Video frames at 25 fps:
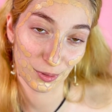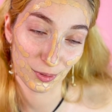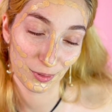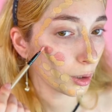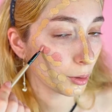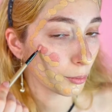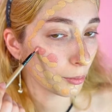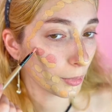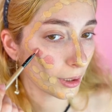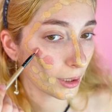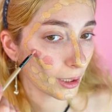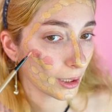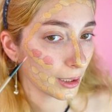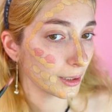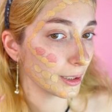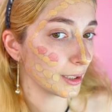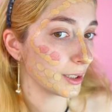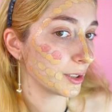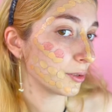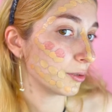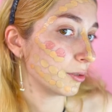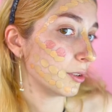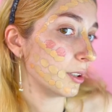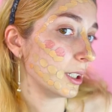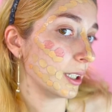Oh my god,
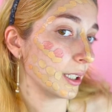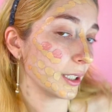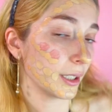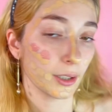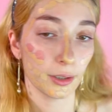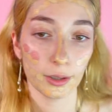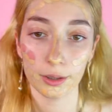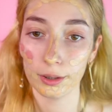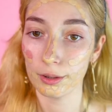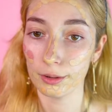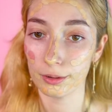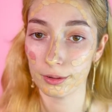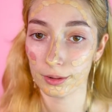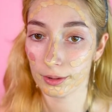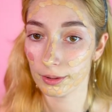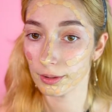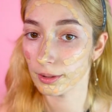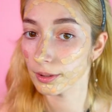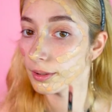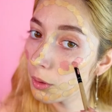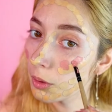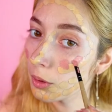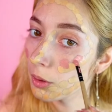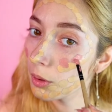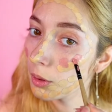it's really cute.
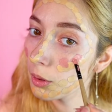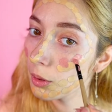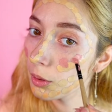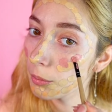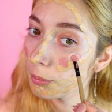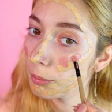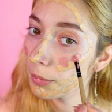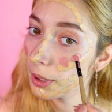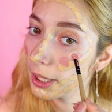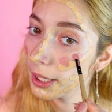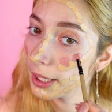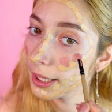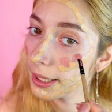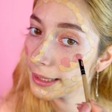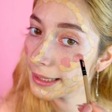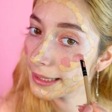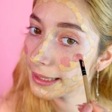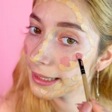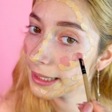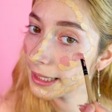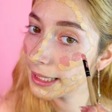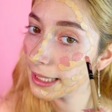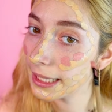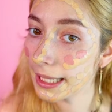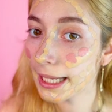Oh my
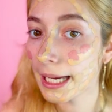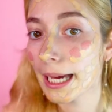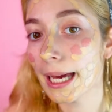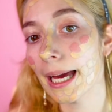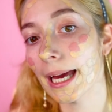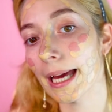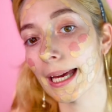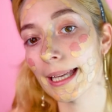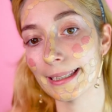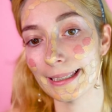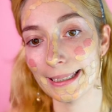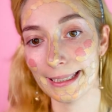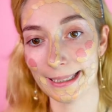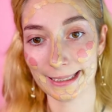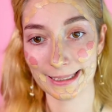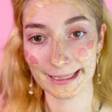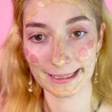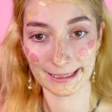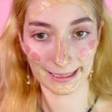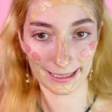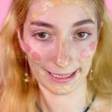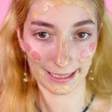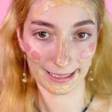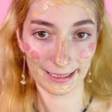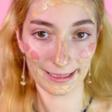god, this
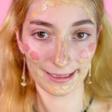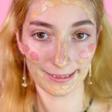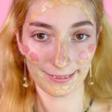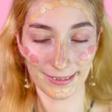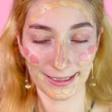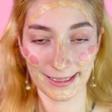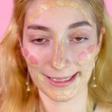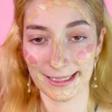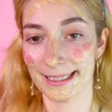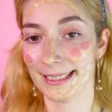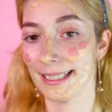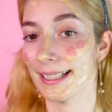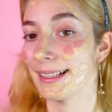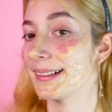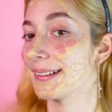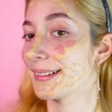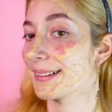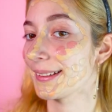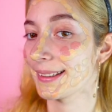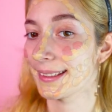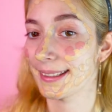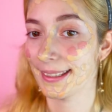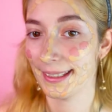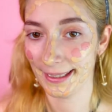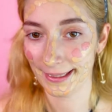color is so
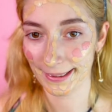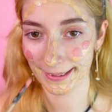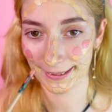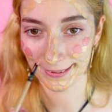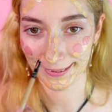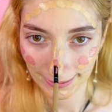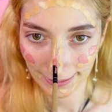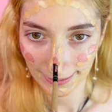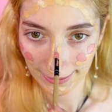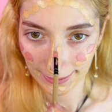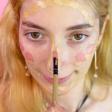cute.